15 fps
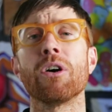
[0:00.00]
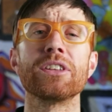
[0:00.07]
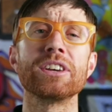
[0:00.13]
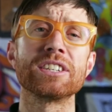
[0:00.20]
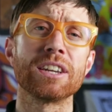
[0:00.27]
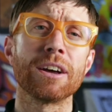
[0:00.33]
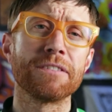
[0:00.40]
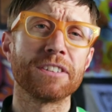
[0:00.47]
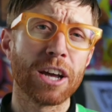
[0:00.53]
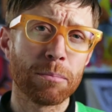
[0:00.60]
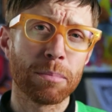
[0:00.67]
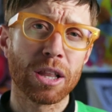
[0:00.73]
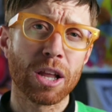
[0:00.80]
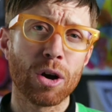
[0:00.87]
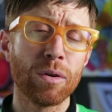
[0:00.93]
this stuff down
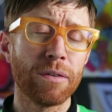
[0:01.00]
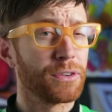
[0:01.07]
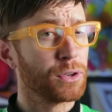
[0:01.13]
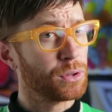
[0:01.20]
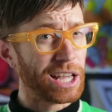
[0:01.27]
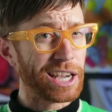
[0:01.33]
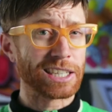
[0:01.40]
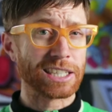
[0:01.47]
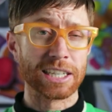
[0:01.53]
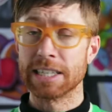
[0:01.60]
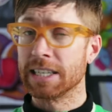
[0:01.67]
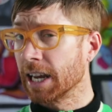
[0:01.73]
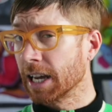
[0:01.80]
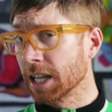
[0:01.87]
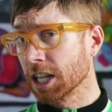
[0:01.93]
below if you'd like to
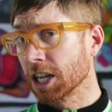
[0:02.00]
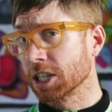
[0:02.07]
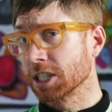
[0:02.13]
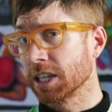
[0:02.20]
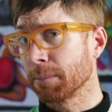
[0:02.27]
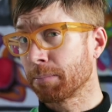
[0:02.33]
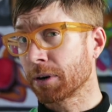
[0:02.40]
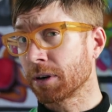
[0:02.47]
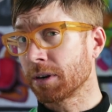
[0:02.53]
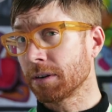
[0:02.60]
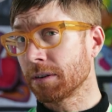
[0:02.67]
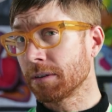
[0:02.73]
dig a little deeper.